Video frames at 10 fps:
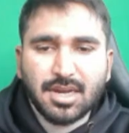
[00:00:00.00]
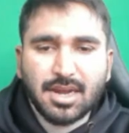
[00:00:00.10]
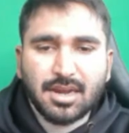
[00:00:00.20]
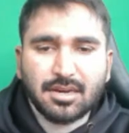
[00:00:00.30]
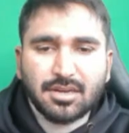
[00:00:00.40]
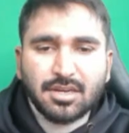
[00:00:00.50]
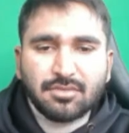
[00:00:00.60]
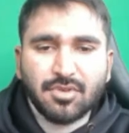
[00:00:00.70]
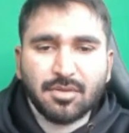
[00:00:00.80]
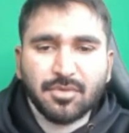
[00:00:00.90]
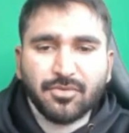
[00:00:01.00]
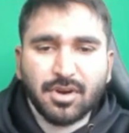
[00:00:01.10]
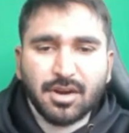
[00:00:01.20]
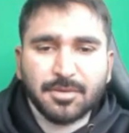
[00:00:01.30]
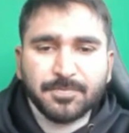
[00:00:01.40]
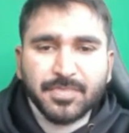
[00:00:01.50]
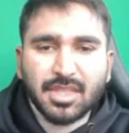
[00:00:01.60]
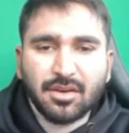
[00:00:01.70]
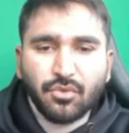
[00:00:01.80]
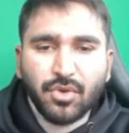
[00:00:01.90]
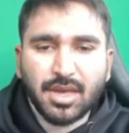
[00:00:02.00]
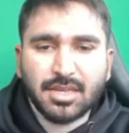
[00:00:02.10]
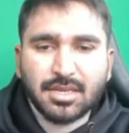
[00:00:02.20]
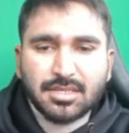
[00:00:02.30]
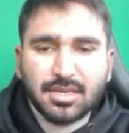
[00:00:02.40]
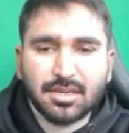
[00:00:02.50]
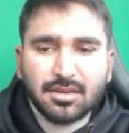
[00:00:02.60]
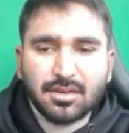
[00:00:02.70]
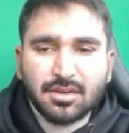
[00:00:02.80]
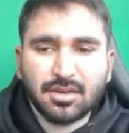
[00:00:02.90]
and it will be find variance in